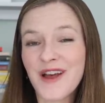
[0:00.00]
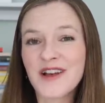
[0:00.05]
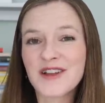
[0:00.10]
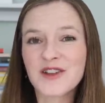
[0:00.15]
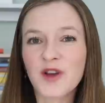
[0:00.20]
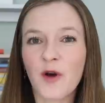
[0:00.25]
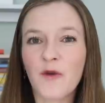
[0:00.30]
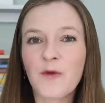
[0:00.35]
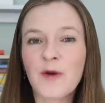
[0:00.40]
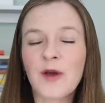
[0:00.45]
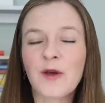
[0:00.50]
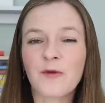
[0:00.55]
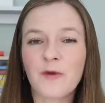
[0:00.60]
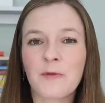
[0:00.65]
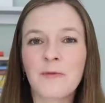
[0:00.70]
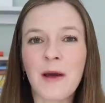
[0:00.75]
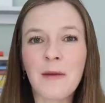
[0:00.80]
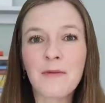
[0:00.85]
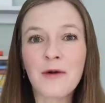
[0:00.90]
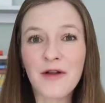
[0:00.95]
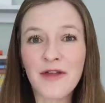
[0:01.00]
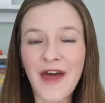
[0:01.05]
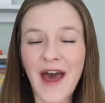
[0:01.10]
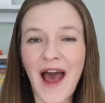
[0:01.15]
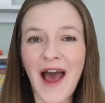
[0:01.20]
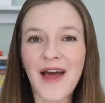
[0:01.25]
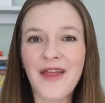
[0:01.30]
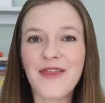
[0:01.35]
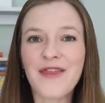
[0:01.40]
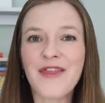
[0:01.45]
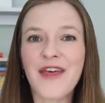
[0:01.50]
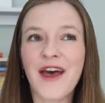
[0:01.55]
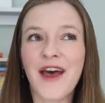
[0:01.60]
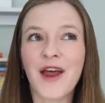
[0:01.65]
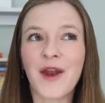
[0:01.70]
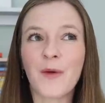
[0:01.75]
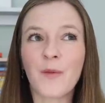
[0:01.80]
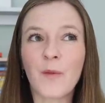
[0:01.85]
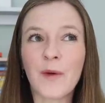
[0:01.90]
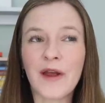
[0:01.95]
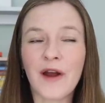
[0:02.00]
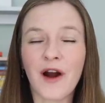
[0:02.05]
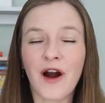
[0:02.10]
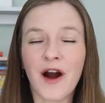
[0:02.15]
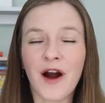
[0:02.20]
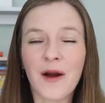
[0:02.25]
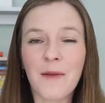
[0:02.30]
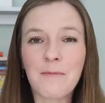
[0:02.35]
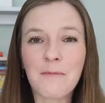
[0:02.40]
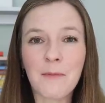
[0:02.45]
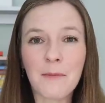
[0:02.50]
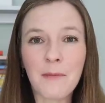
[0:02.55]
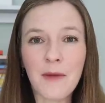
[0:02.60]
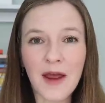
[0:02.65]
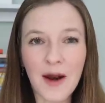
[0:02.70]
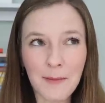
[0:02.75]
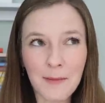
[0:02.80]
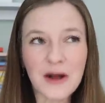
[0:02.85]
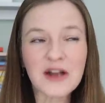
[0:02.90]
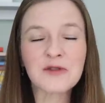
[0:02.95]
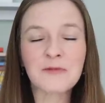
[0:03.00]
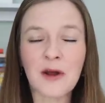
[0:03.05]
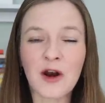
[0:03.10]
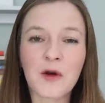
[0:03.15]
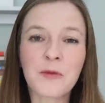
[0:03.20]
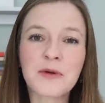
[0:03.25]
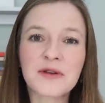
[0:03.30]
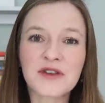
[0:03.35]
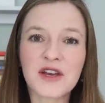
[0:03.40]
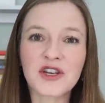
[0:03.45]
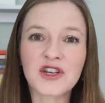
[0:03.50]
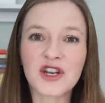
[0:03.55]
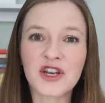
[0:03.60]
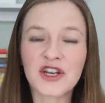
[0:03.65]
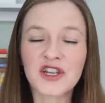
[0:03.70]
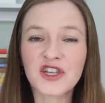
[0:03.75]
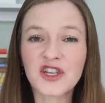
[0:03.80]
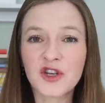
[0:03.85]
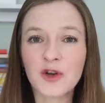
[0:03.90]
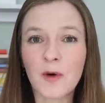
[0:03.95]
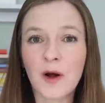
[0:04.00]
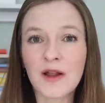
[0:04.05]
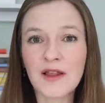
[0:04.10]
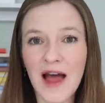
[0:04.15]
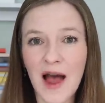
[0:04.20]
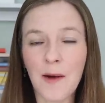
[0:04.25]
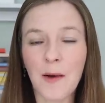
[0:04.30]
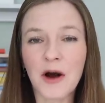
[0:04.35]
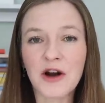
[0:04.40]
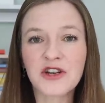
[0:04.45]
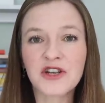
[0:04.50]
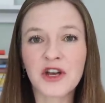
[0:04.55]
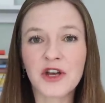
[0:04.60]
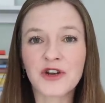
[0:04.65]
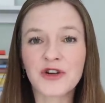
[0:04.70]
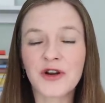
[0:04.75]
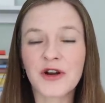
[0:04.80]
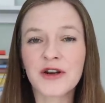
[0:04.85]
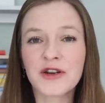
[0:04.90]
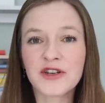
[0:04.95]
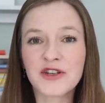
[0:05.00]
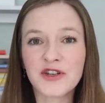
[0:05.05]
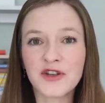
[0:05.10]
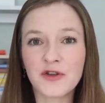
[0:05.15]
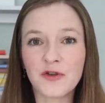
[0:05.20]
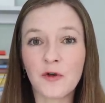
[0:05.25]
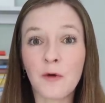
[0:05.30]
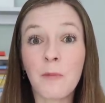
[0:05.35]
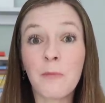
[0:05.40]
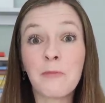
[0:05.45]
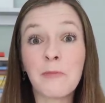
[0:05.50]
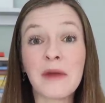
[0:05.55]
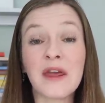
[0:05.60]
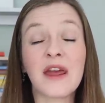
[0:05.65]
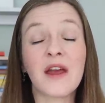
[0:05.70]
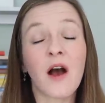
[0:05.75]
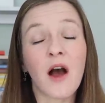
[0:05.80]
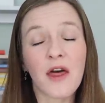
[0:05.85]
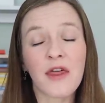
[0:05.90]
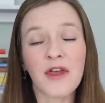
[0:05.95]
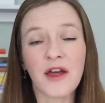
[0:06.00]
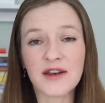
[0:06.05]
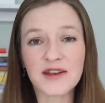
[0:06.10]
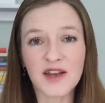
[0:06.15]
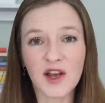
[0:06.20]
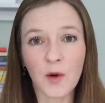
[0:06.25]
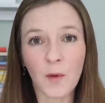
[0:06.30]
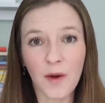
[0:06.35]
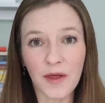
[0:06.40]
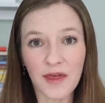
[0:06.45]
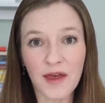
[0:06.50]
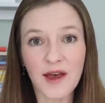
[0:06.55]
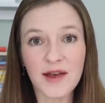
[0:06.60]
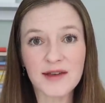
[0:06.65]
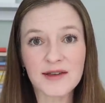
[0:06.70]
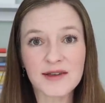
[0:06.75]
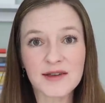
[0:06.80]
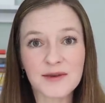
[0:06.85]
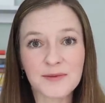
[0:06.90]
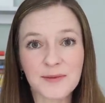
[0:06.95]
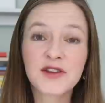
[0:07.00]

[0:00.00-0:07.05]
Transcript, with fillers: So if we can remember that, then we are in a much better position to allow our children to be authentic with us.